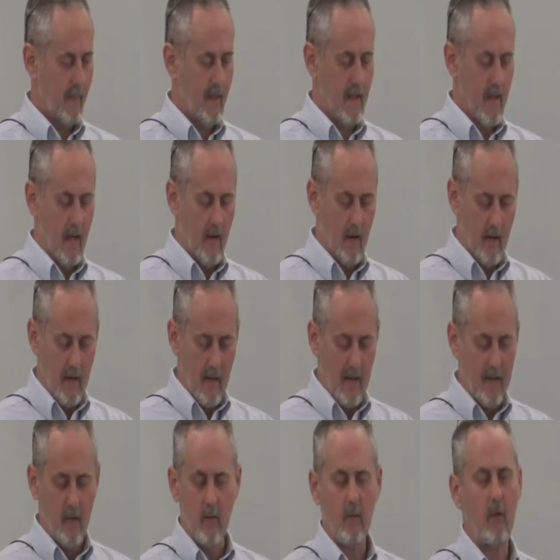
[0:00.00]
Now, I
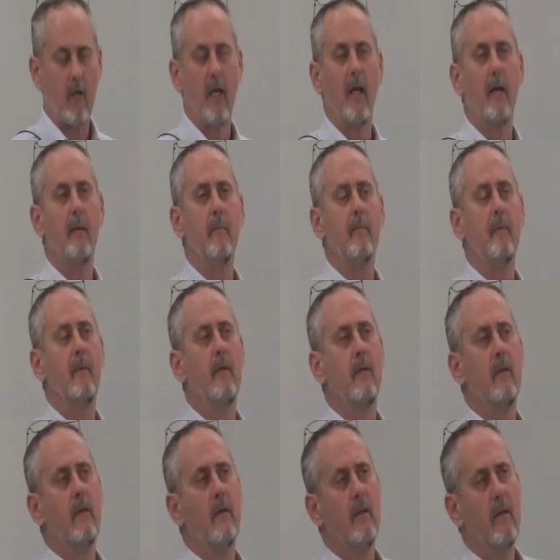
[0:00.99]
don't claim
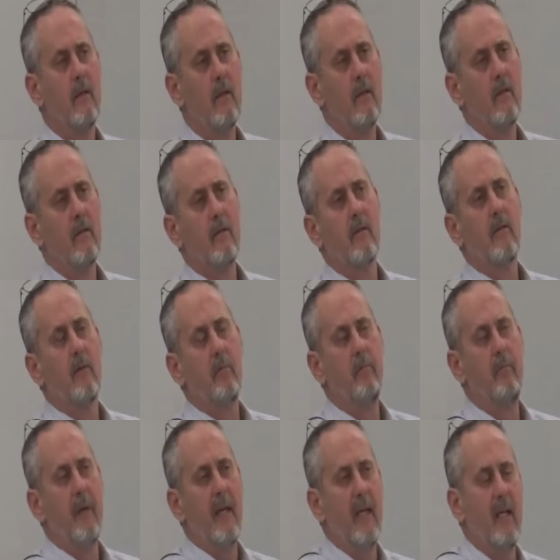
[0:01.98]
to
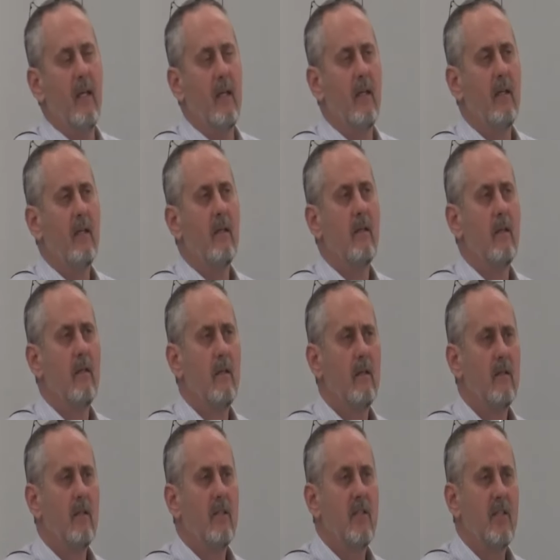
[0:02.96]
be
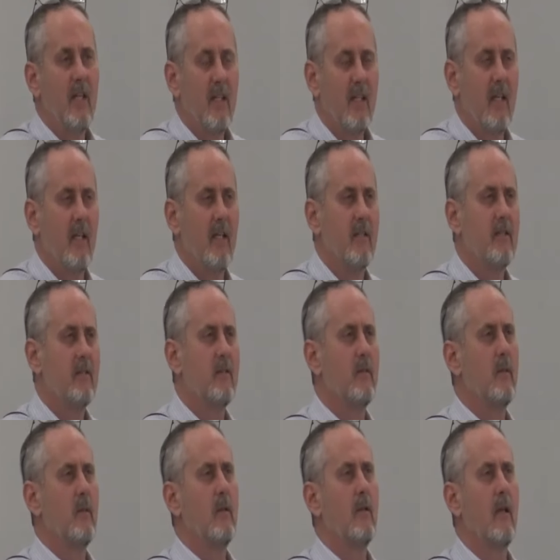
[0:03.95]
sinless.
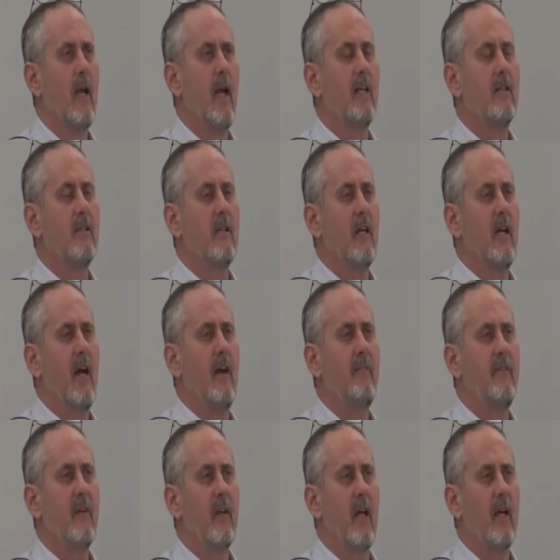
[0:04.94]
Actually, I
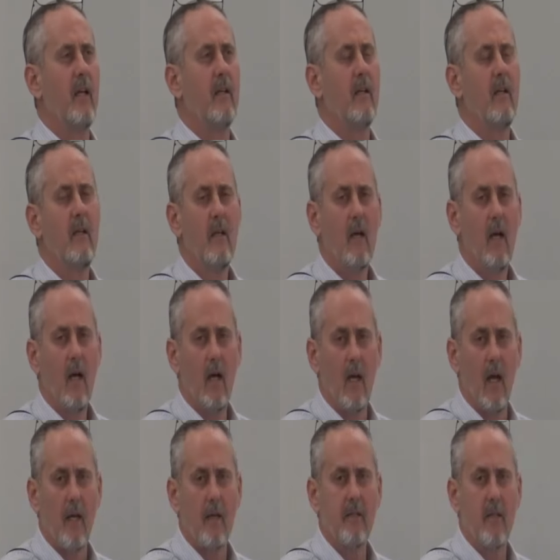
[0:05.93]
feel like a
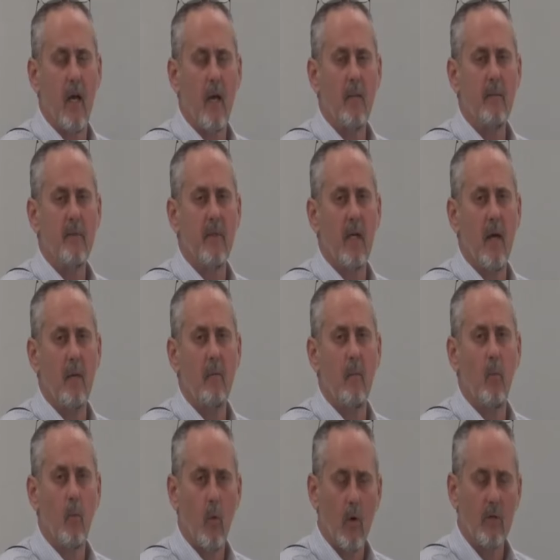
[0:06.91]
lot of times that
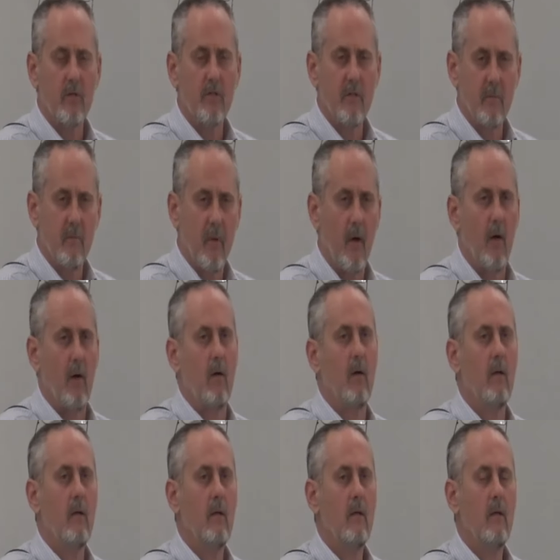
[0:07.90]
I'm worse than Paul.